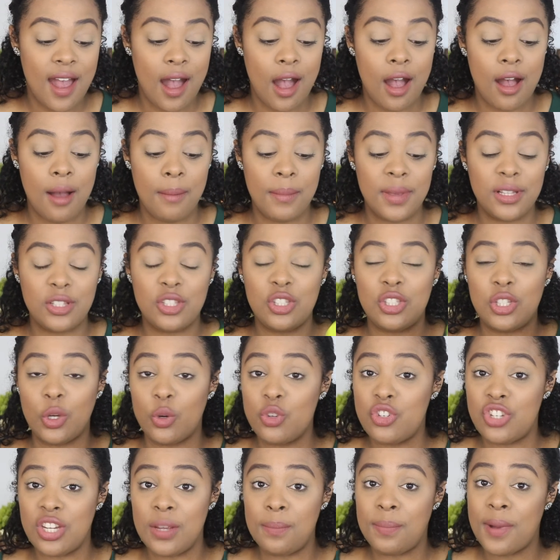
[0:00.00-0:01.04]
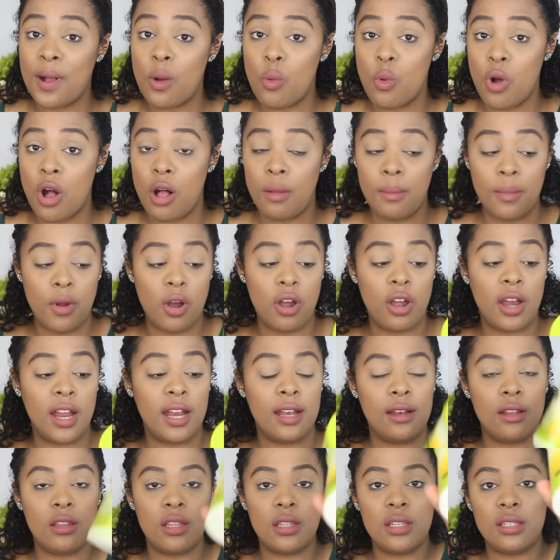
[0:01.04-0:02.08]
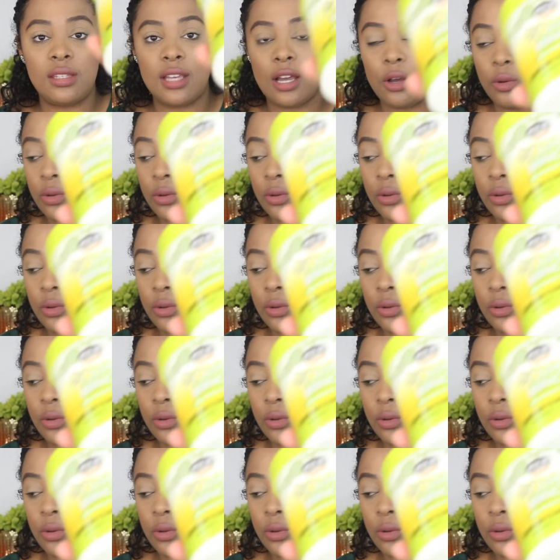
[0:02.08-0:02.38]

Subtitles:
It's so cheap at Walmart, and this is how